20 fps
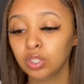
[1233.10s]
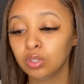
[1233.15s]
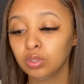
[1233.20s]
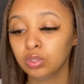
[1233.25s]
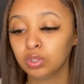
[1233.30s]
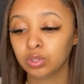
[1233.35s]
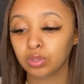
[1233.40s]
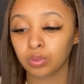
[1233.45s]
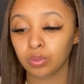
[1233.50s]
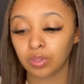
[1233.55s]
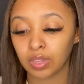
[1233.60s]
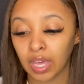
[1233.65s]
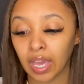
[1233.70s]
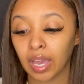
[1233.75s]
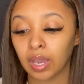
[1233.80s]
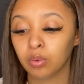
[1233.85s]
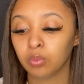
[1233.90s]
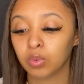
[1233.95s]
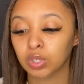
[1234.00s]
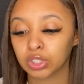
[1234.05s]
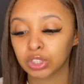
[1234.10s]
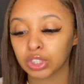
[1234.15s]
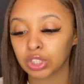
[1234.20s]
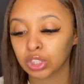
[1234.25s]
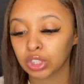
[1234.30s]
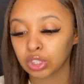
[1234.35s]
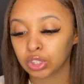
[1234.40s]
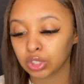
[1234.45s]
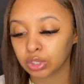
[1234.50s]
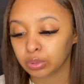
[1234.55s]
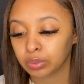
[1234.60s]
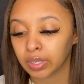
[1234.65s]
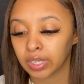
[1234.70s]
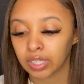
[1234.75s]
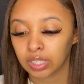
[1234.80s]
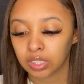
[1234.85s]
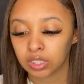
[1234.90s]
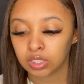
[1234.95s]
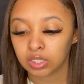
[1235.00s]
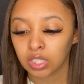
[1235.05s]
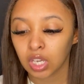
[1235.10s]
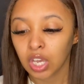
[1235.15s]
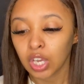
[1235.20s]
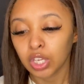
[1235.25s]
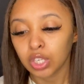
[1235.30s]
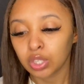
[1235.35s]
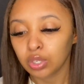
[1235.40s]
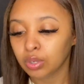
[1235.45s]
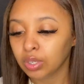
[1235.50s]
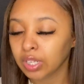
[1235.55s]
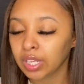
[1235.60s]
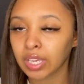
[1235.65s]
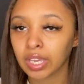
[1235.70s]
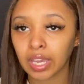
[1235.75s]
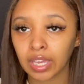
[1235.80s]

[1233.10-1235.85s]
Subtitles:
you do that, what you're going to do is you click